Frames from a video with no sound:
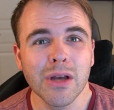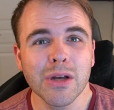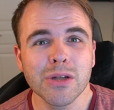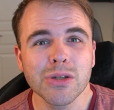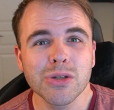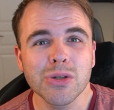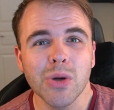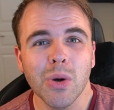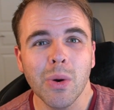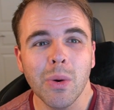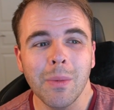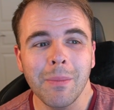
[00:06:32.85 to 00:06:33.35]

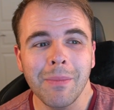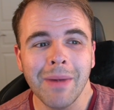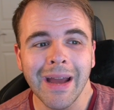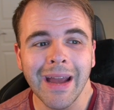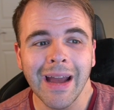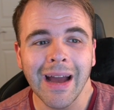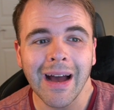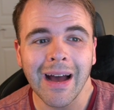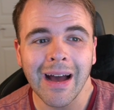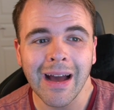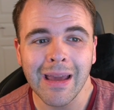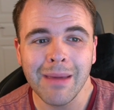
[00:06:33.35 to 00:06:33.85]
So my
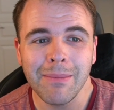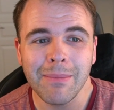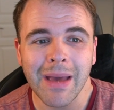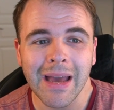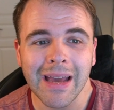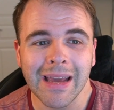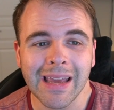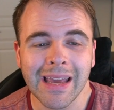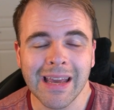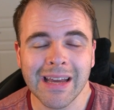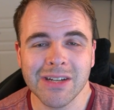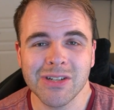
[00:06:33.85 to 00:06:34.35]

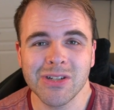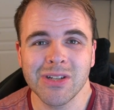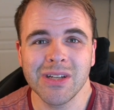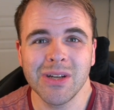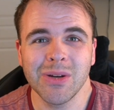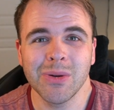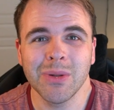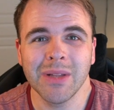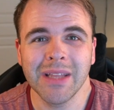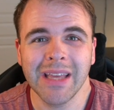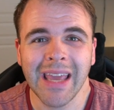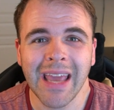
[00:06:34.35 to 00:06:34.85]
iMac actually
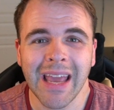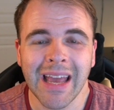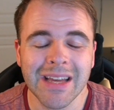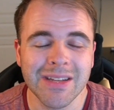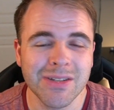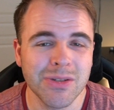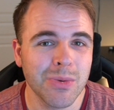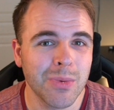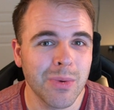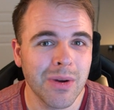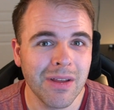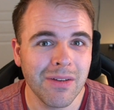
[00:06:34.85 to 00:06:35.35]
only
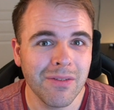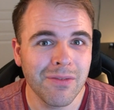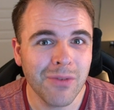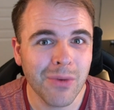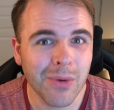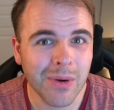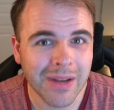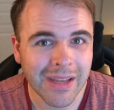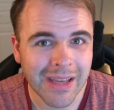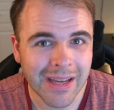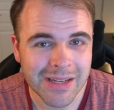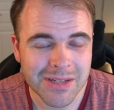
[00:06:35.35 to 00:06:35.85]
has
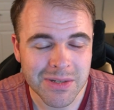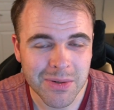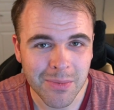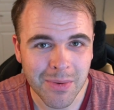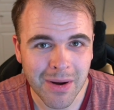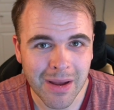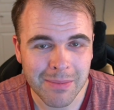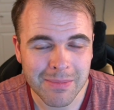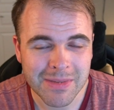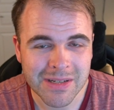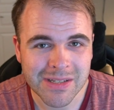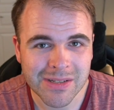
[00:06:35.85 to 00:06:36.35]
24 gigs of
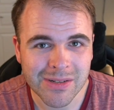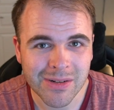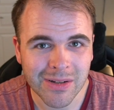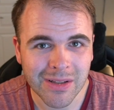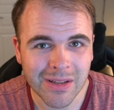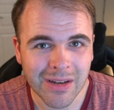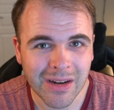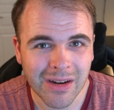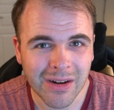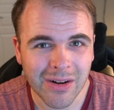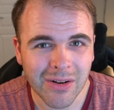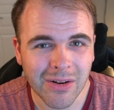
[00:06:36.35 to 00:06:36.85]
RAM
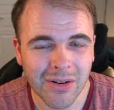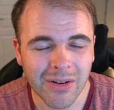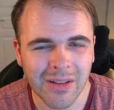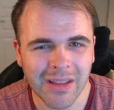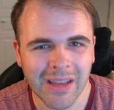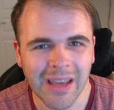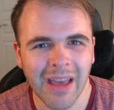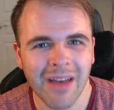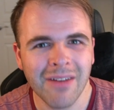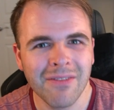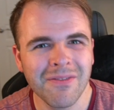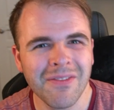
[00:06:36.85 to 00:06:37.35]
installed in it
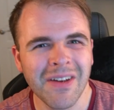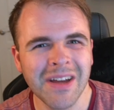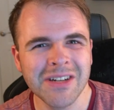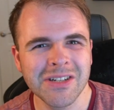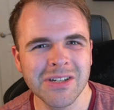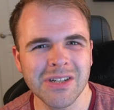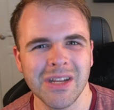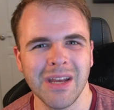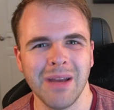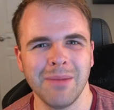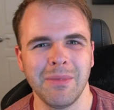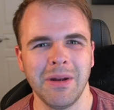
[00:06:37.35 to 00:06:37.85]
currently.
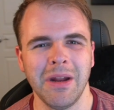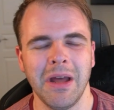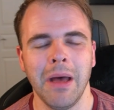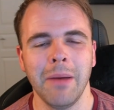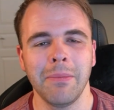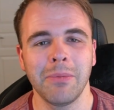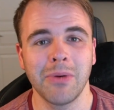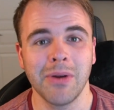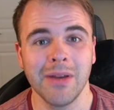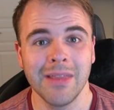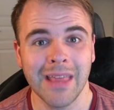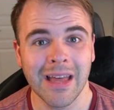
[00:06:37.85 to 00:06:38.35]
Eventually I'm gonna
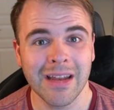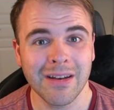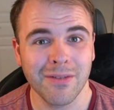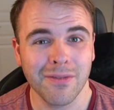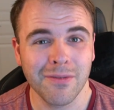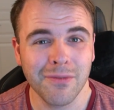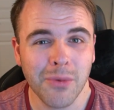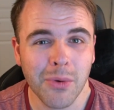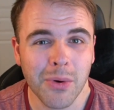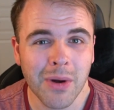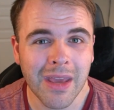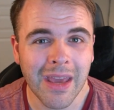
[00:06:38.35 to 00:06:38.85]
upgrade that to
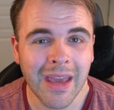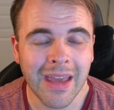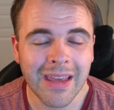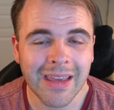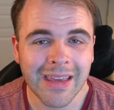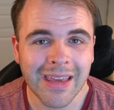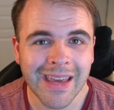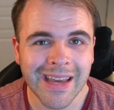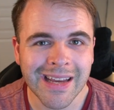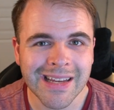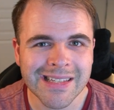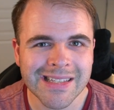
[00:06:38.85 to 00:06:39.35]

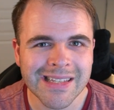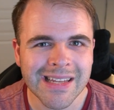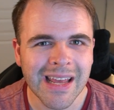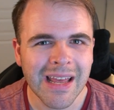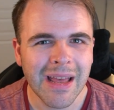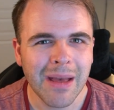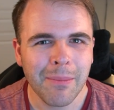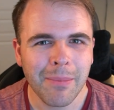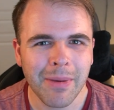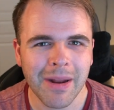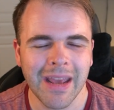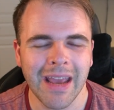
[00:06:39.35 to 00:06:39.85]
48 gigs,
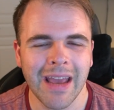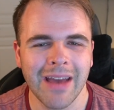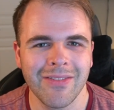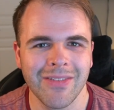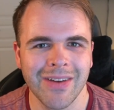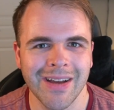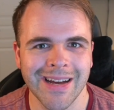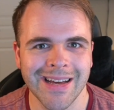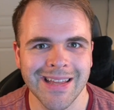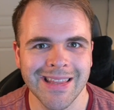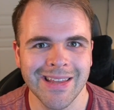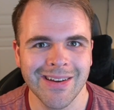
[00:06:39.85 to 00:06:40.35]
but I
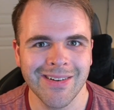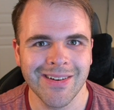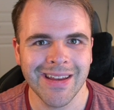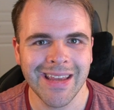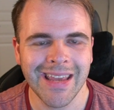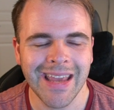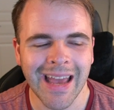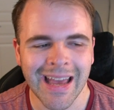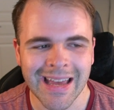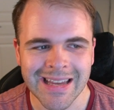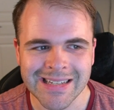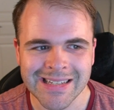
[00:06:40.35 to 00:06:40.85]
haven't gotten there
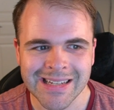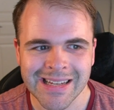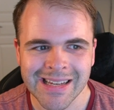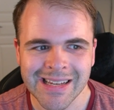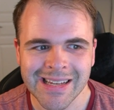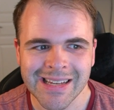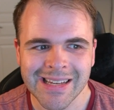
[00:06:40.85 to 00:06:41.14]
yet.